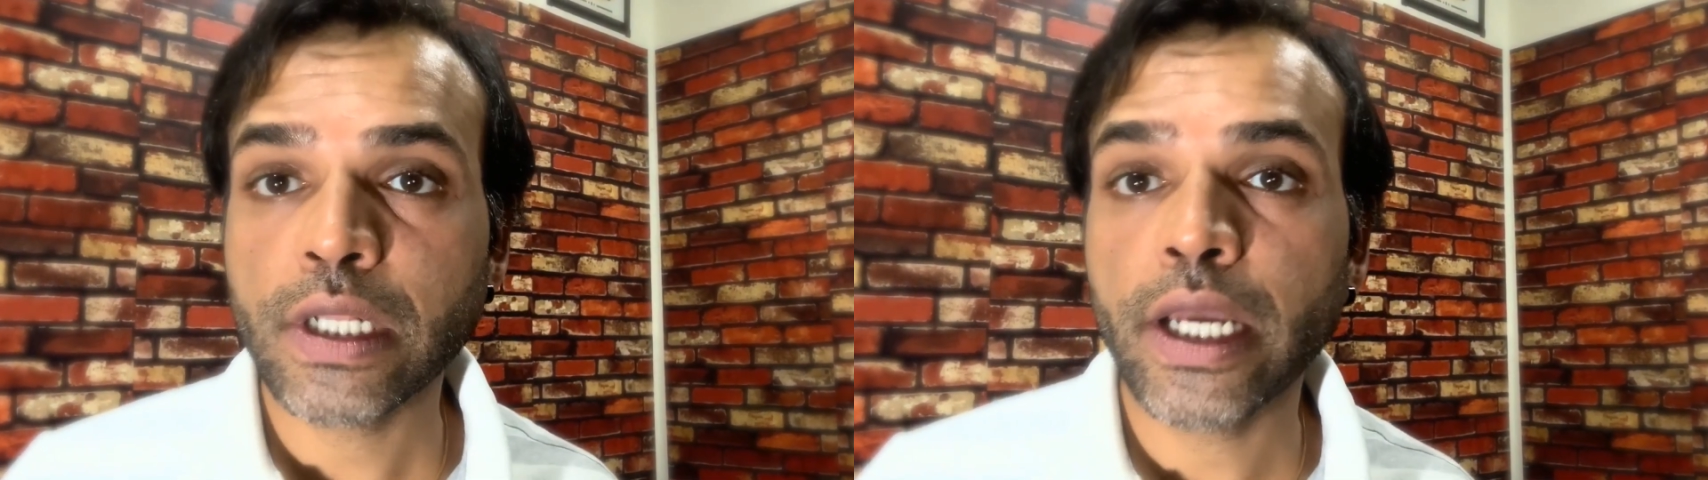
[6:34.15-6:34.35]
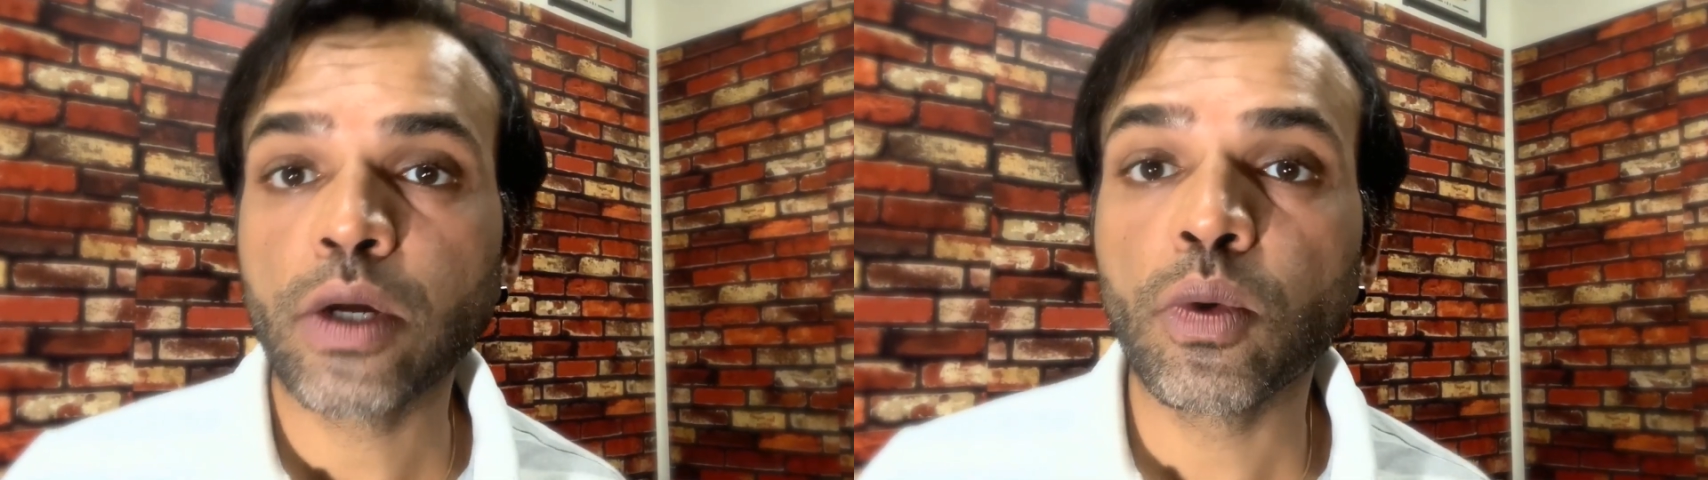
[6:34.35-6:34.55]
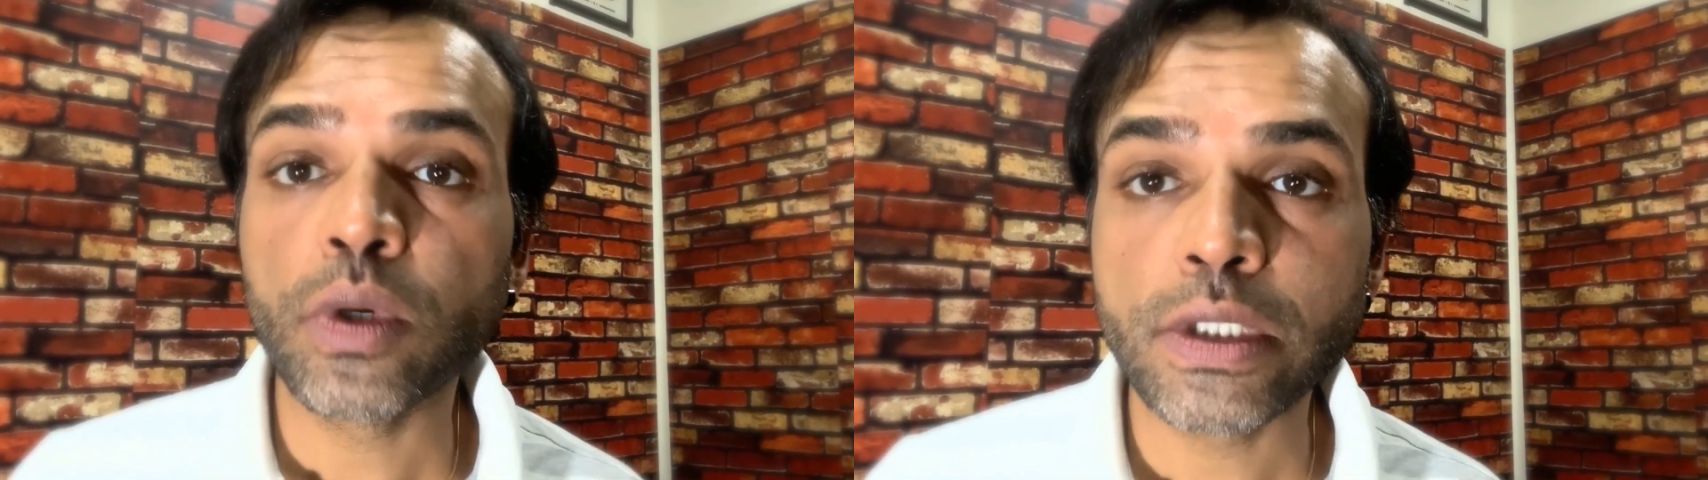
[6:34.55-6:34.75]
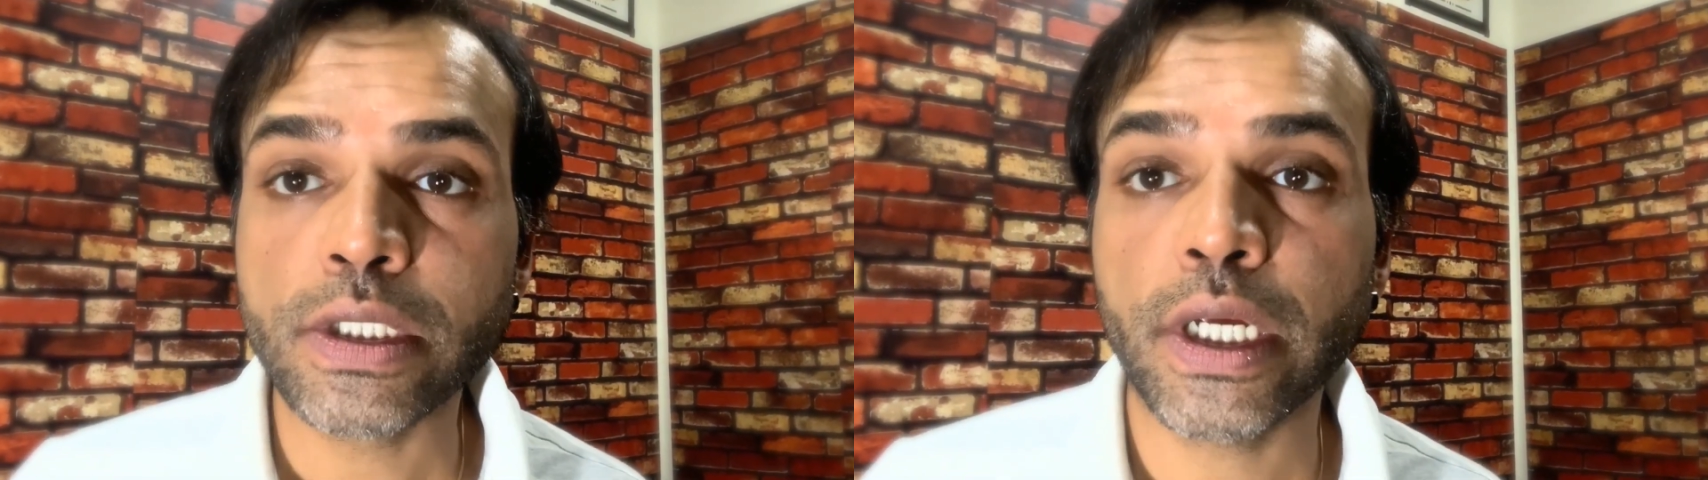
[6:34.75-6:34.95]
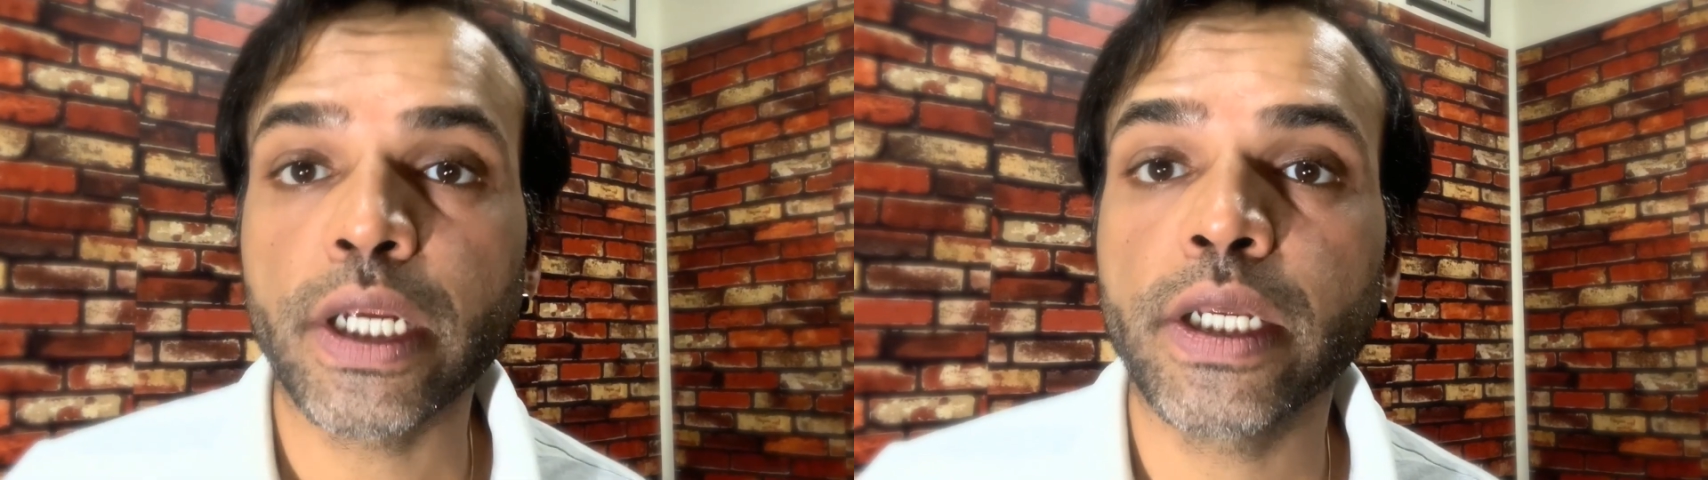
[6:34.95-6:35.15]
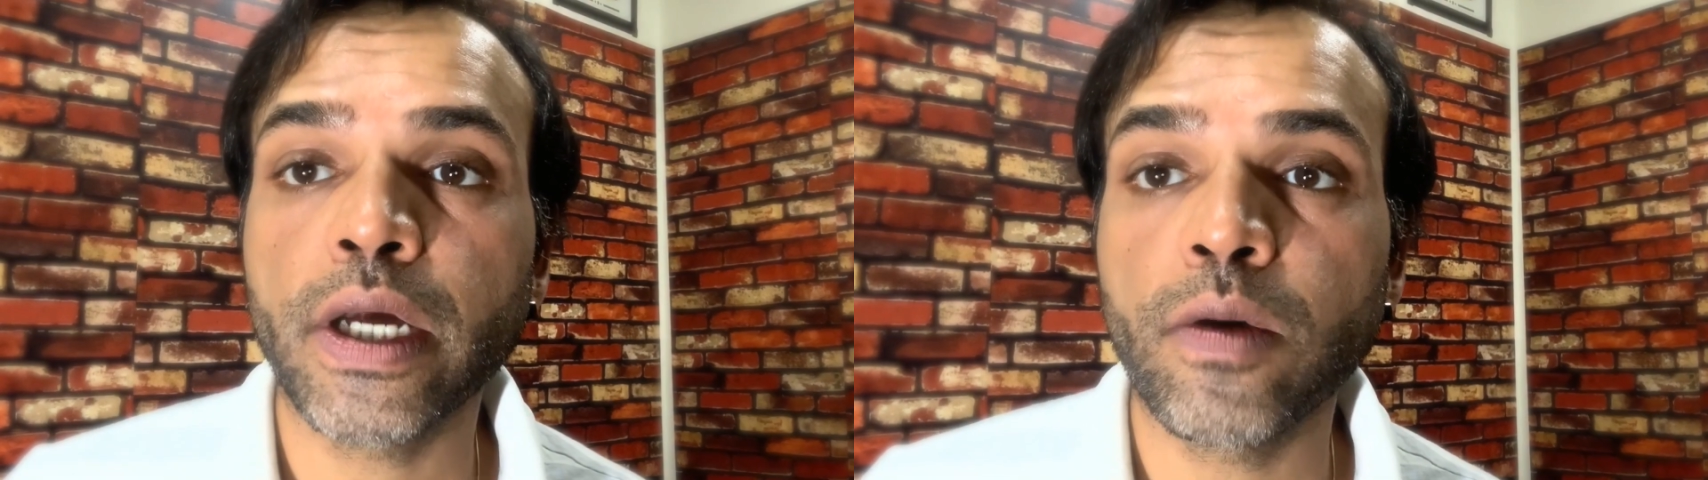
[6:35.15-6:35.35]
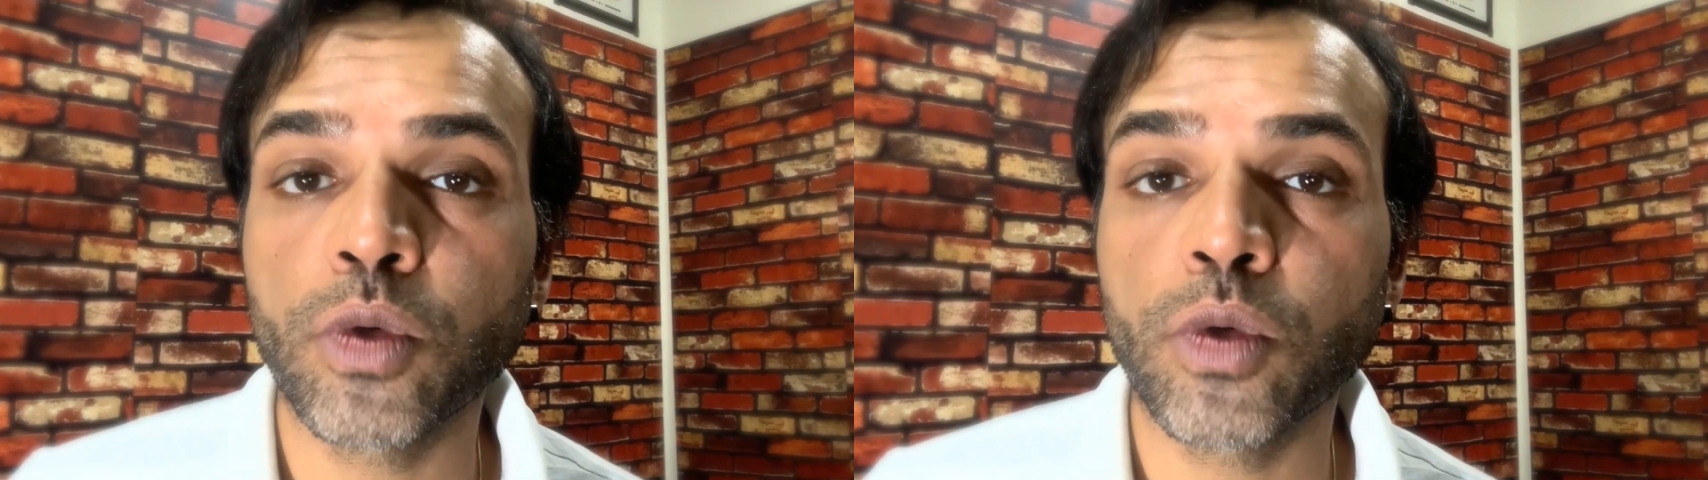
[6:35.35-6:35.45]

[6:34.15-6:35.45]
like Google Stadia